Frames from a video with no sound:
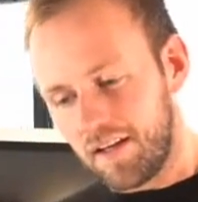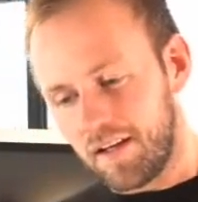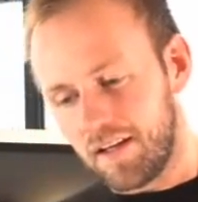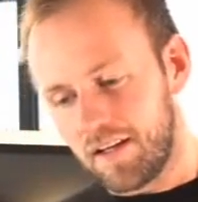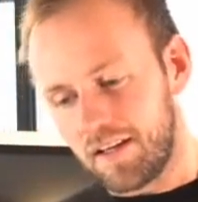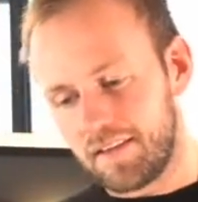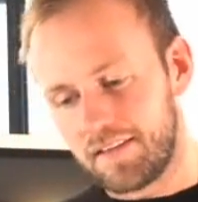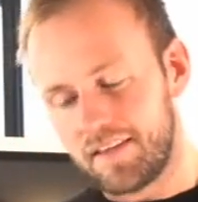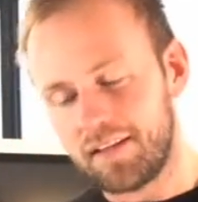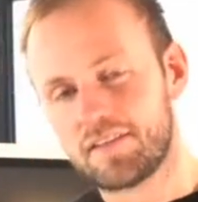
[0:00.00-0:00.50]

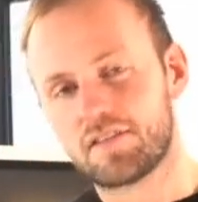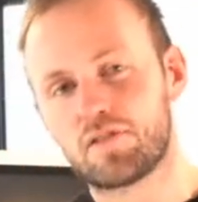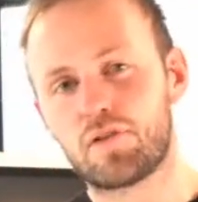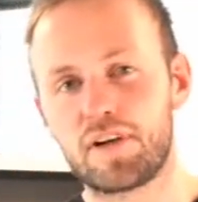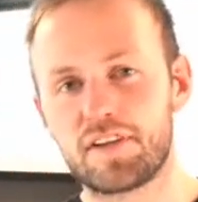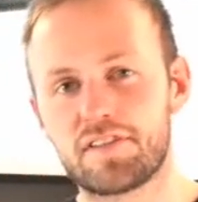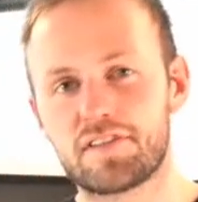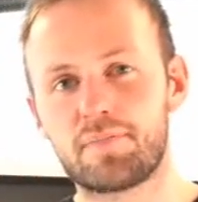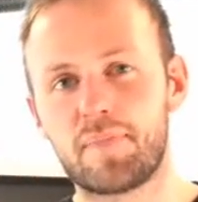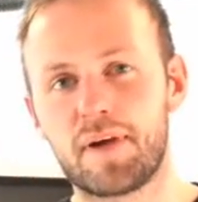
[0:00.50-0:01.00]
This
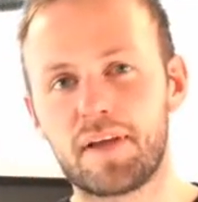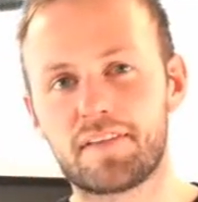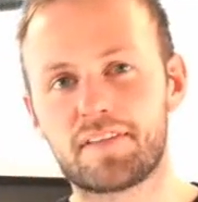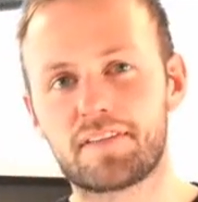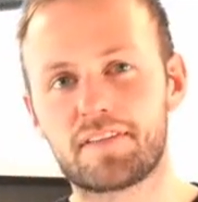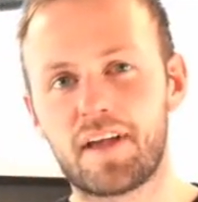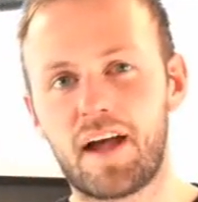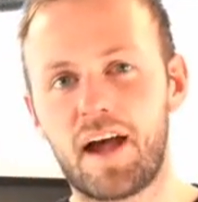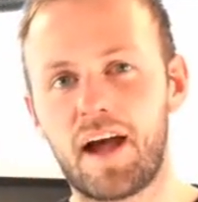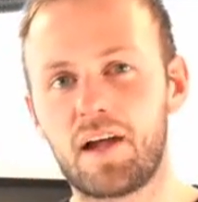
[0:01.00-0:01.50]

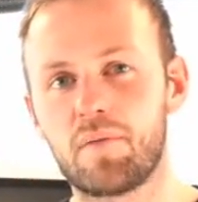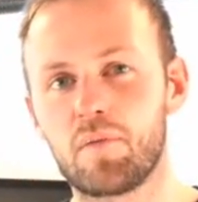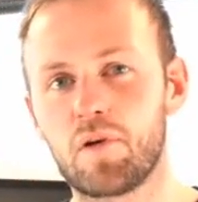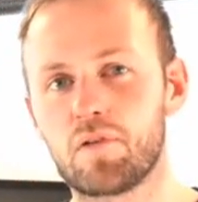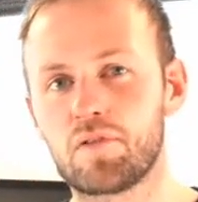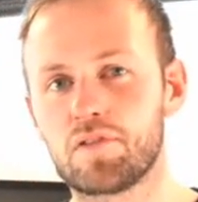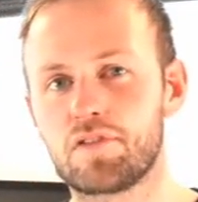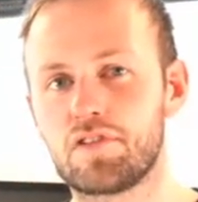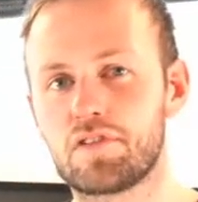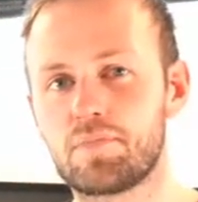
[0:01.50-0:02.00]
Christmas, I'm
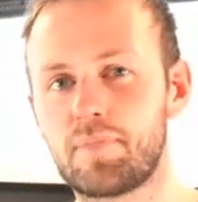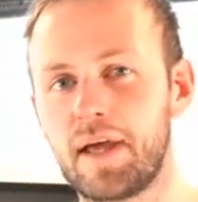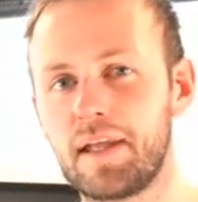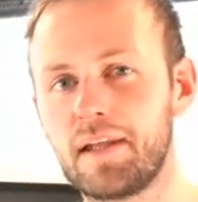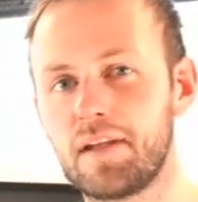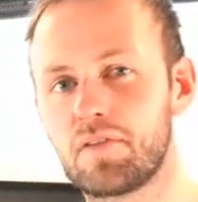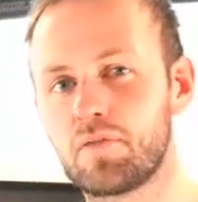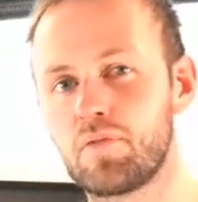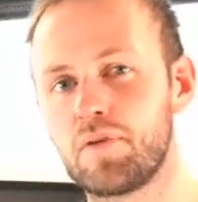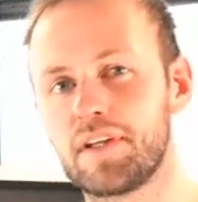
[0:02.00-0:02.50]
going to spend
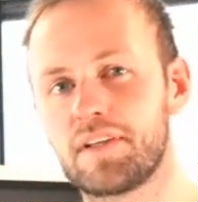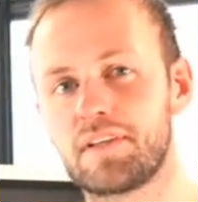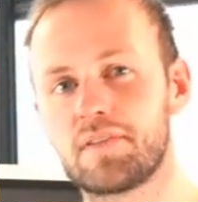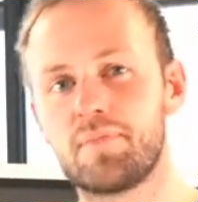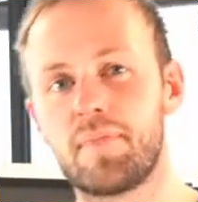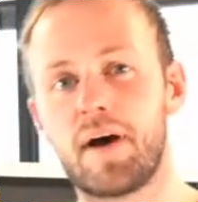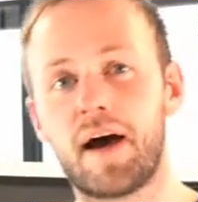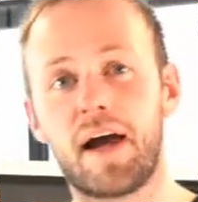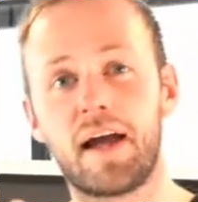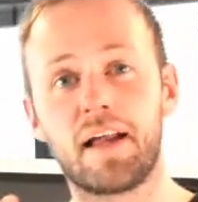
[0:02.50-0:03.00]
it with
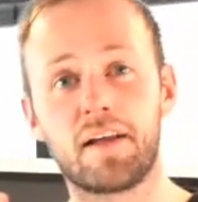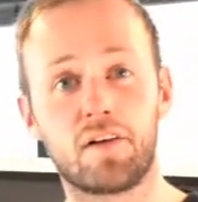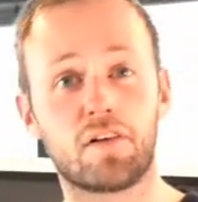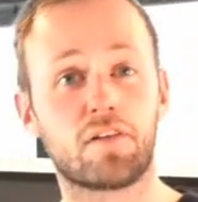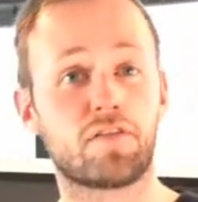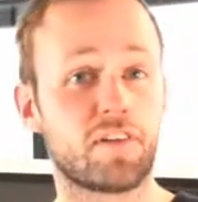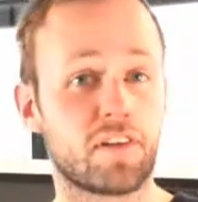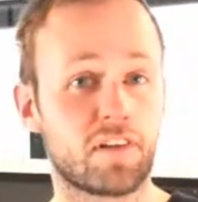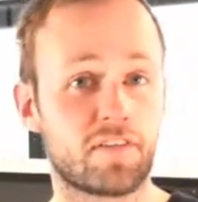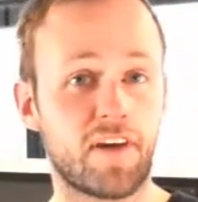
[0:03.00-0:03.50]
my
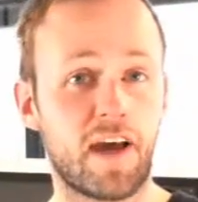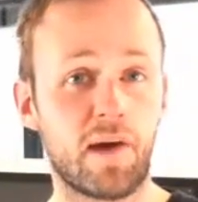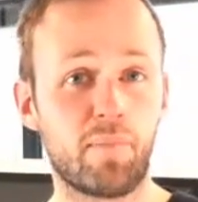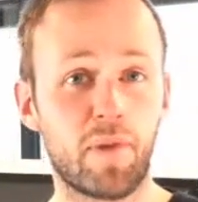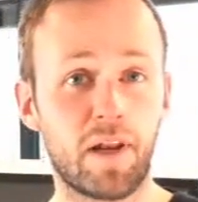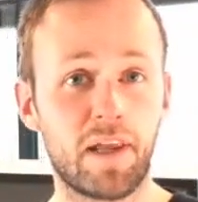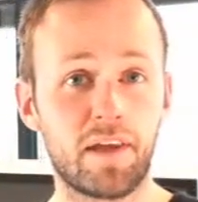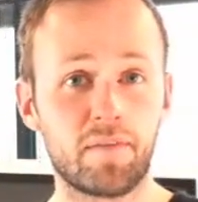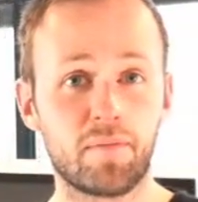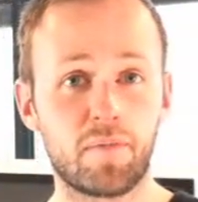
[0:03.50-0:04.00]
girlfriend's
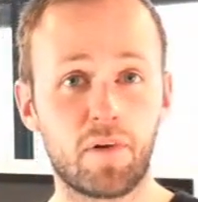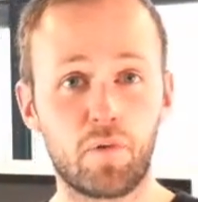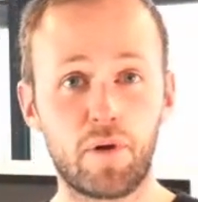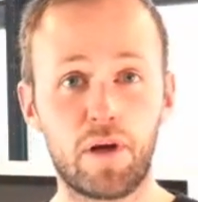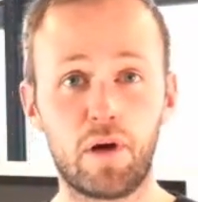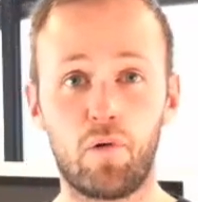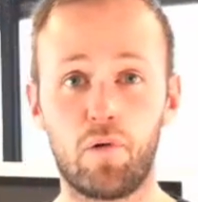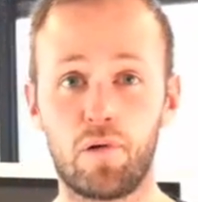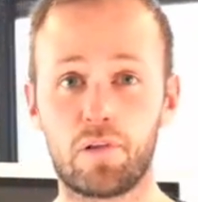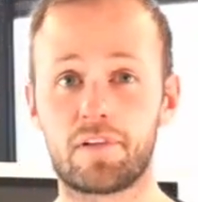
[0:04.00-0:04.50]
family. We
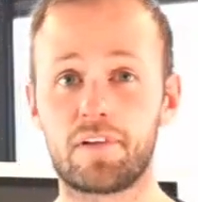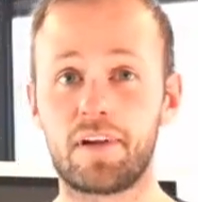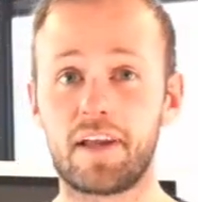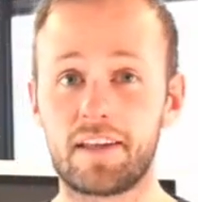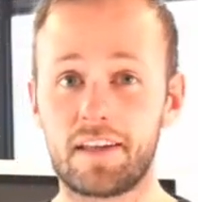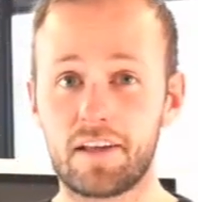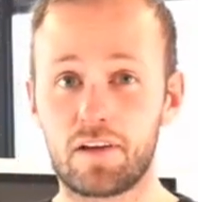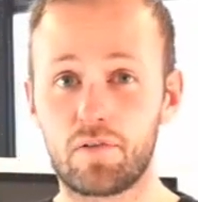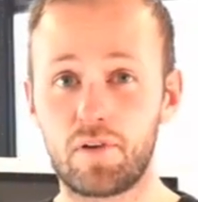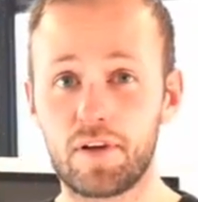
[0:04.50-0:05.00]
alternate
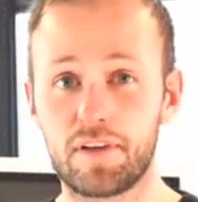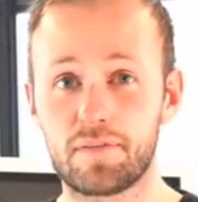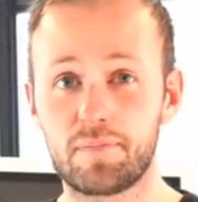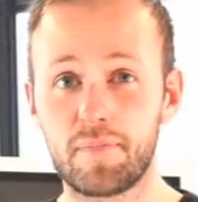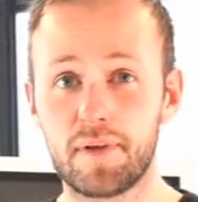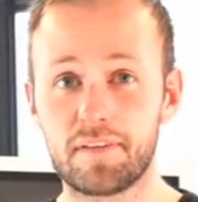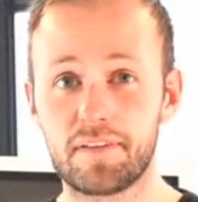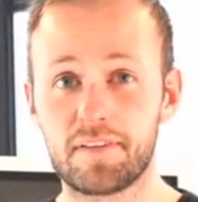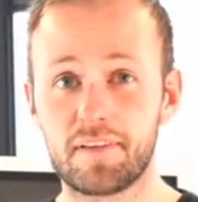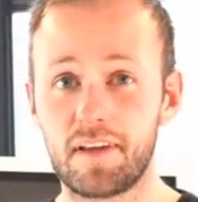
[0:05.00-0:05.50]
the
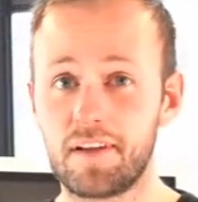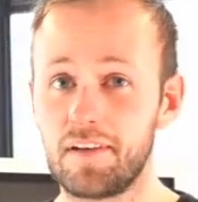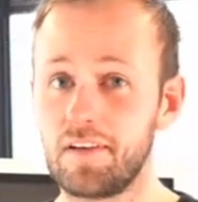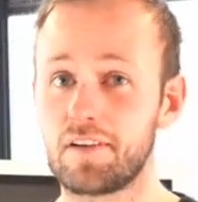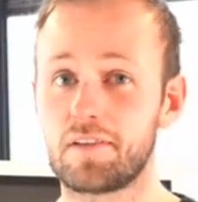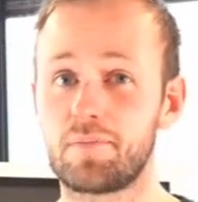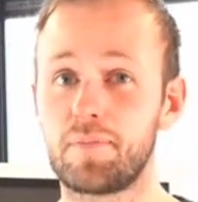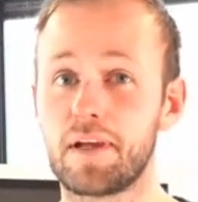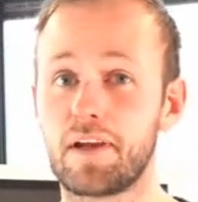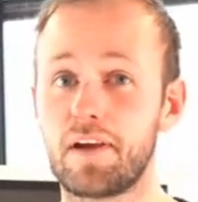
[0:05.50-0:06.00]
Christmas,
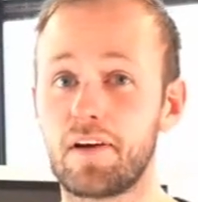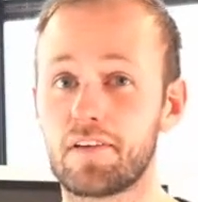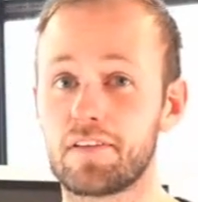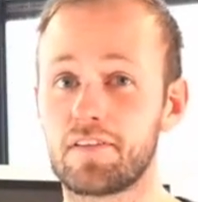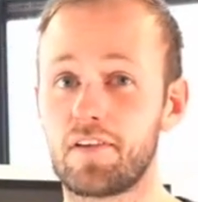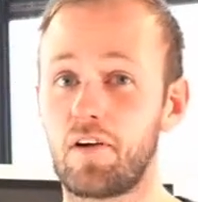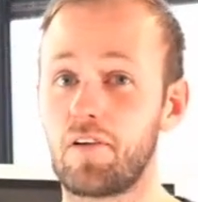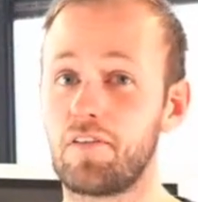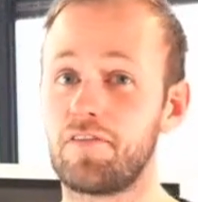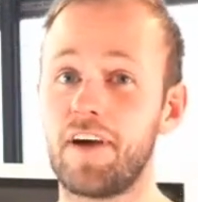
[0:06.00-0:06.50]
not because
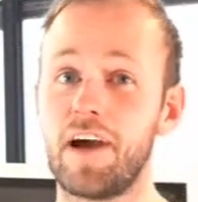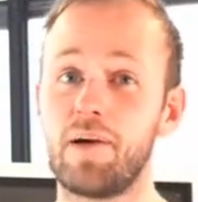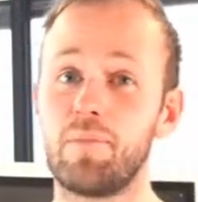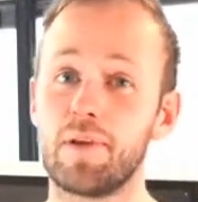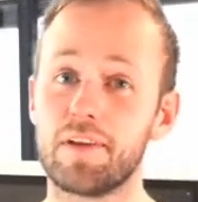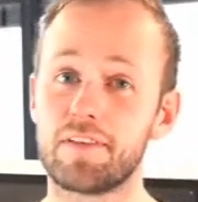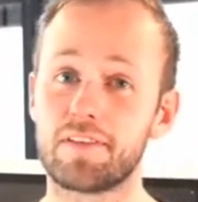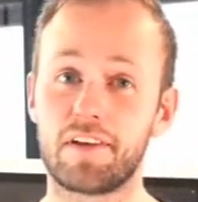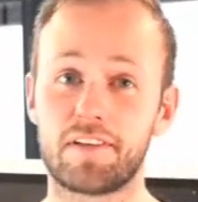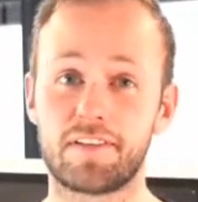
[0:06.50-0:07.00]
our
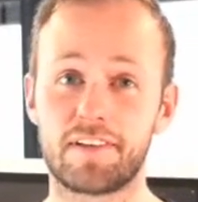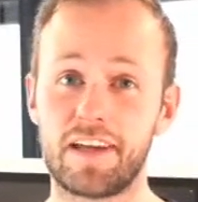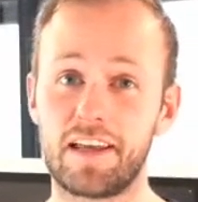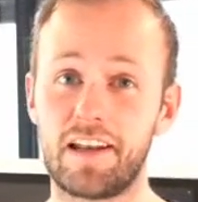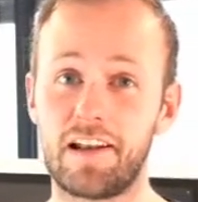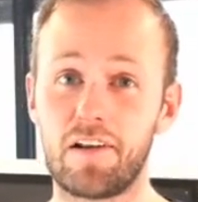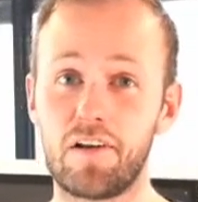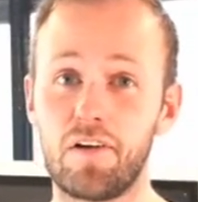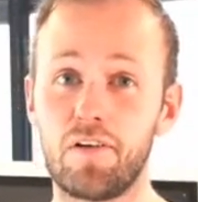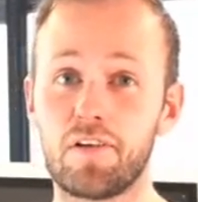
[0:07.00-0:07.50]
families doesn't get
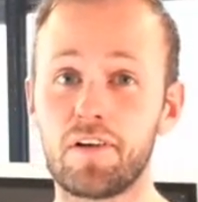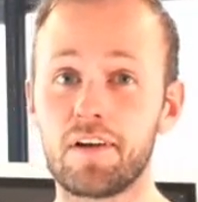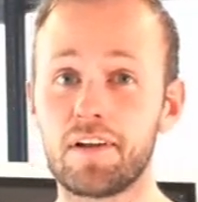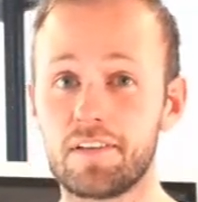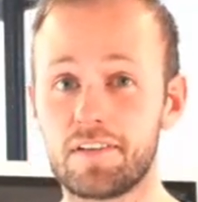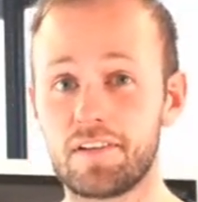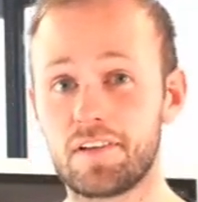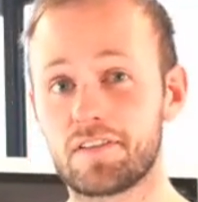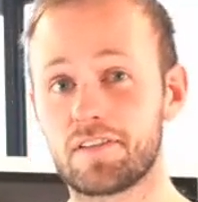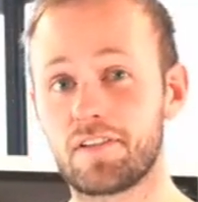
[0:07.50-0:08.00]
along, it's
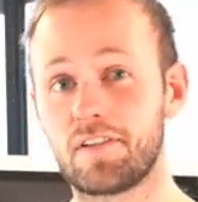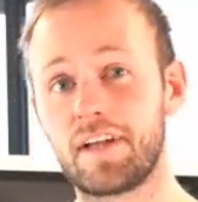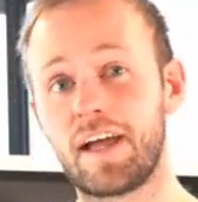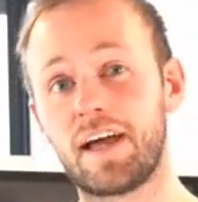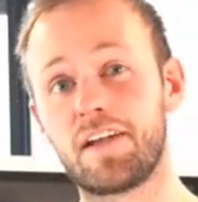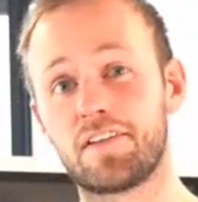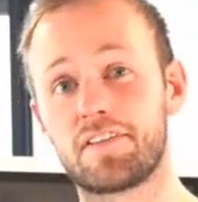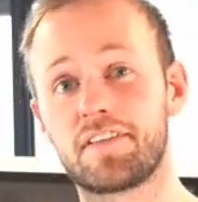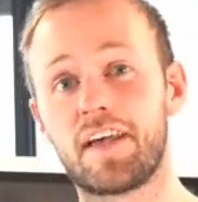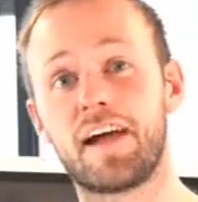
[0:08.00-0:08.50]
just on the
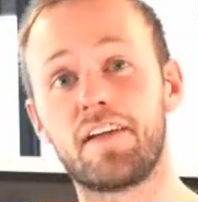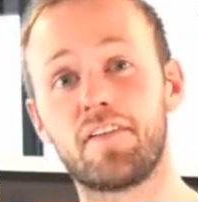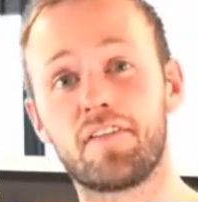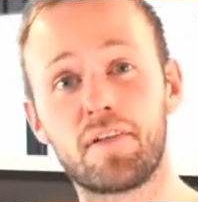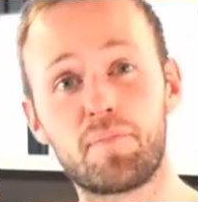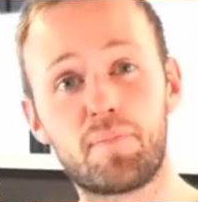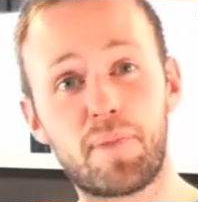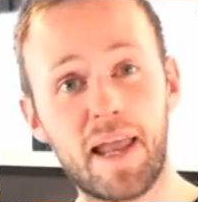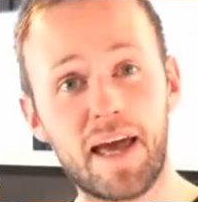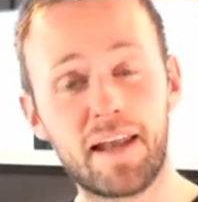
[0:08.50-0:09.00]
other side of the
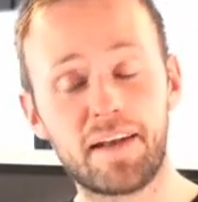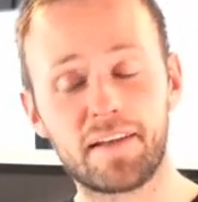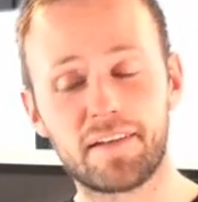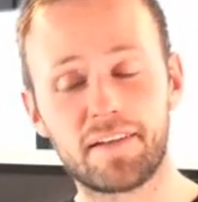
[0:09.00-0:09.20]
planet.